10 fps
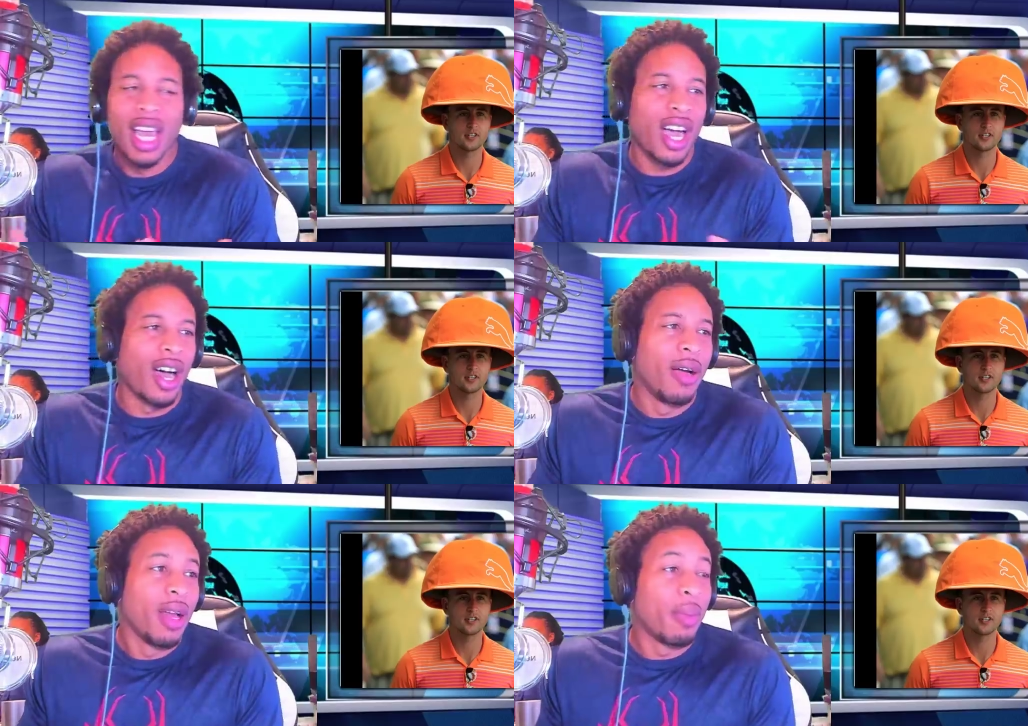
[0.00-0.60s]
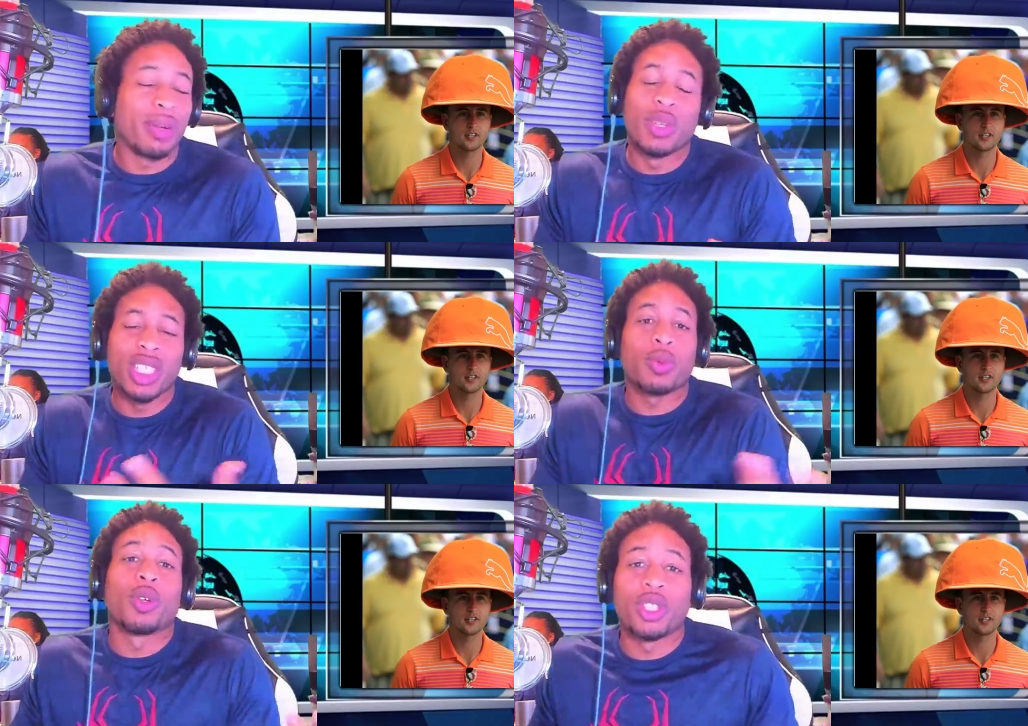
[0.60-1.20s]
Speaker 1: Uh, but we
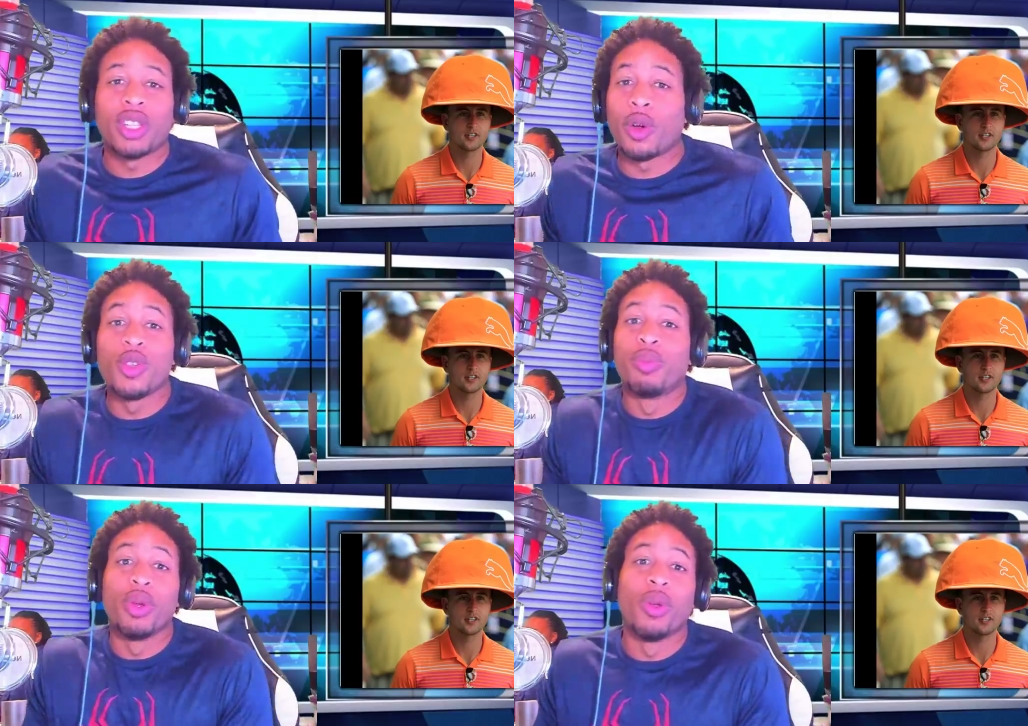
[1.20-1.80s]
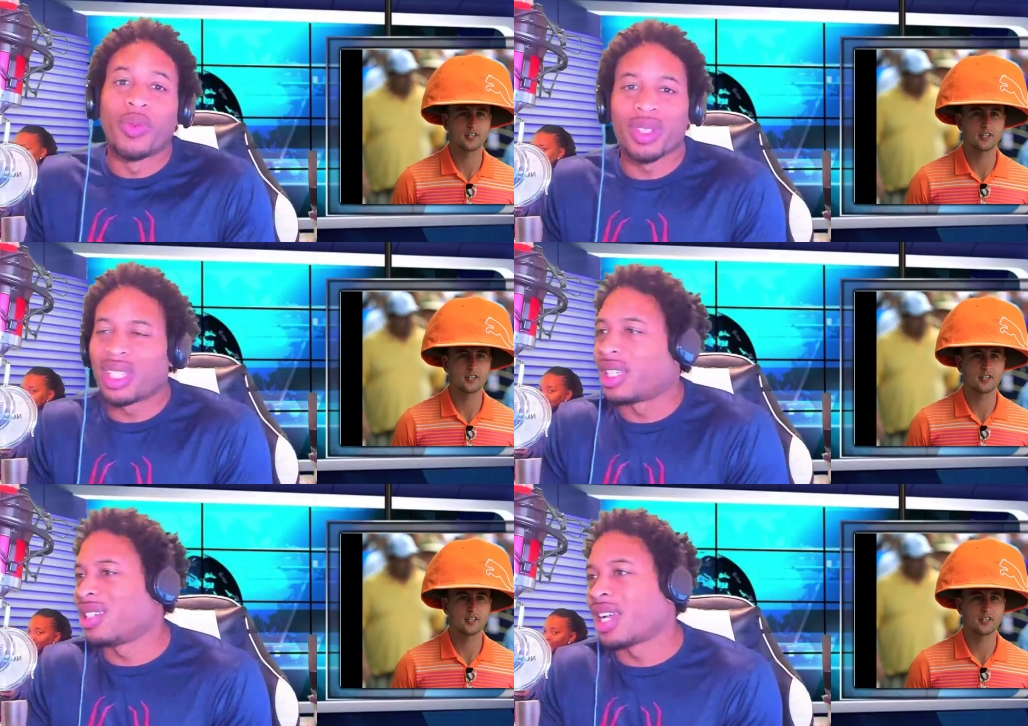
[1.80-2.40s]
just want you to know you beautiful. You
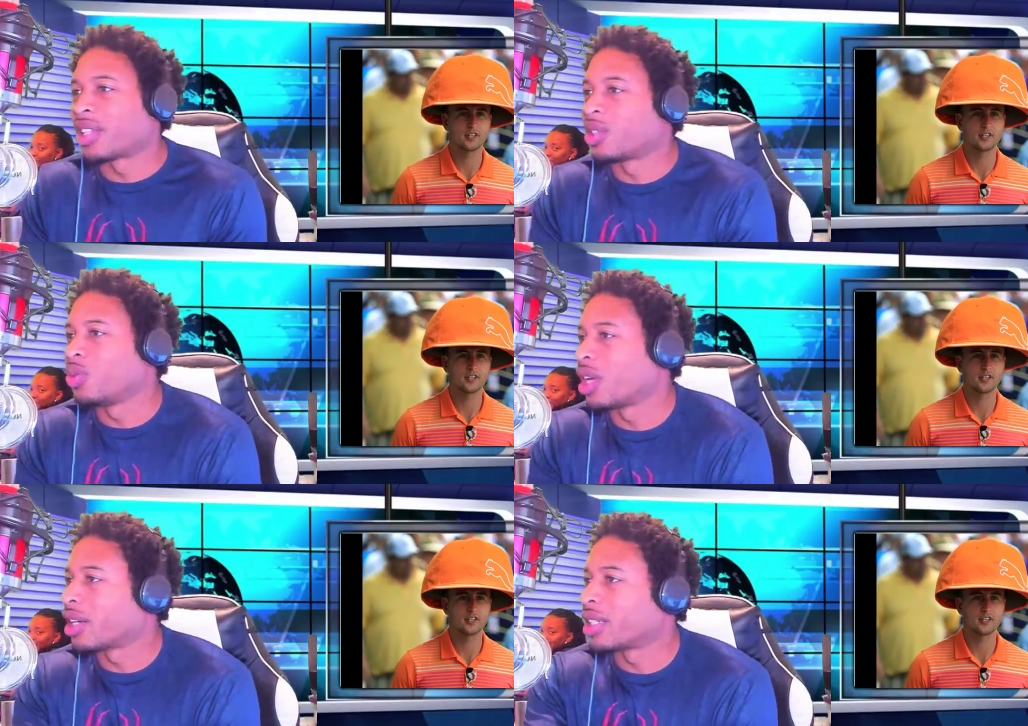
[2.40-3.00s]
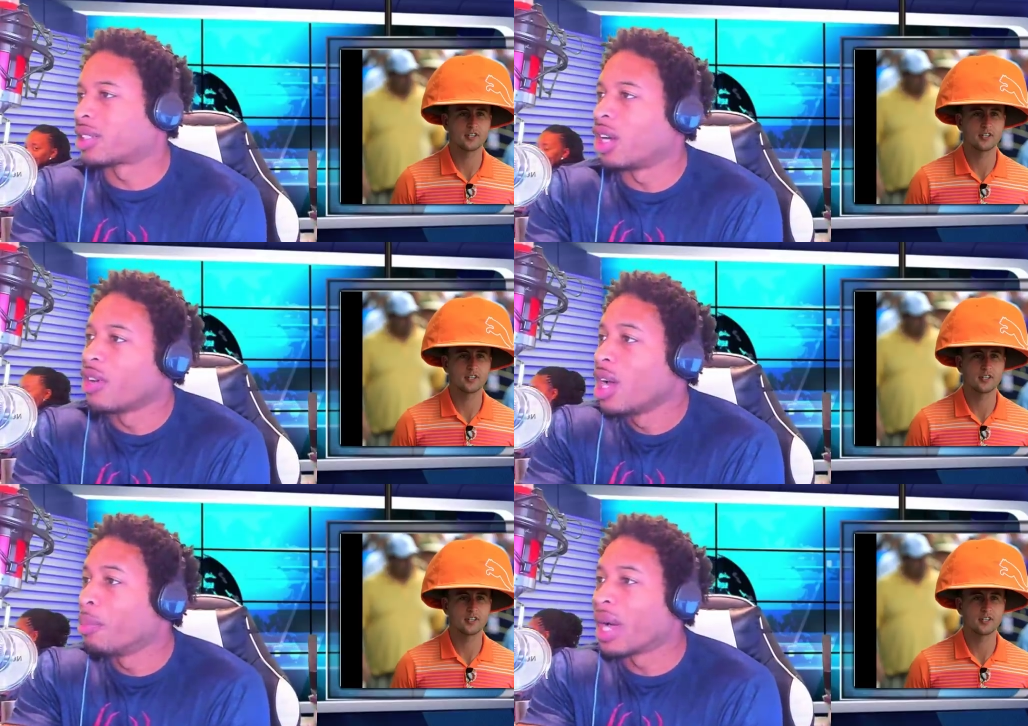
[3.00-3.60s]
ain't, you ain't have to do none of this stuff.
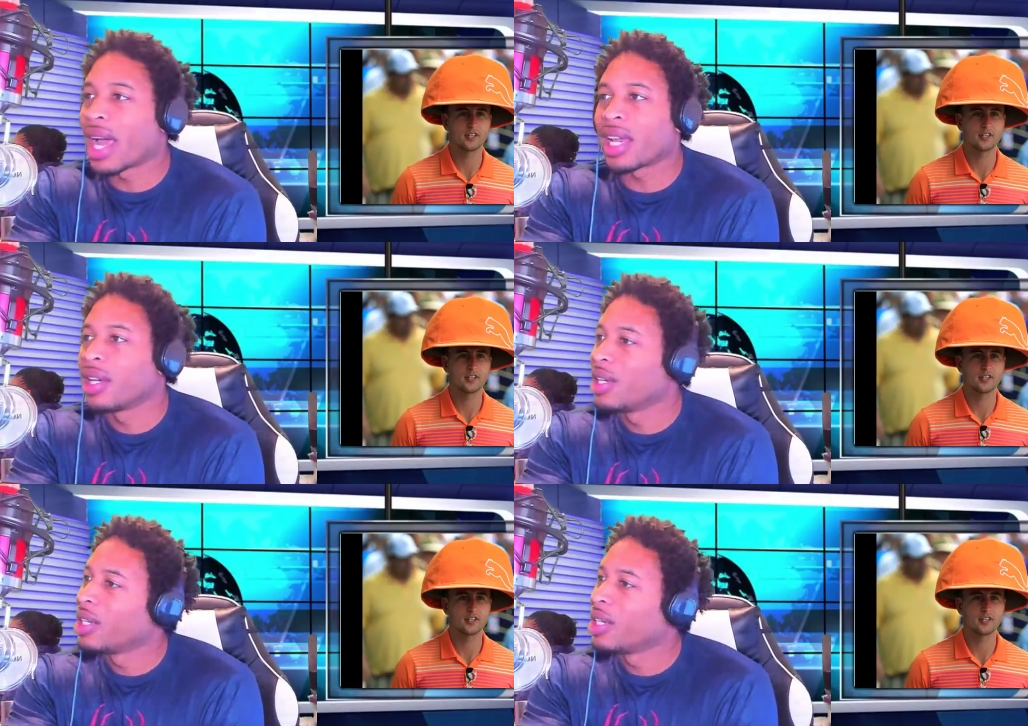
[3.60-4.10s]
But hey.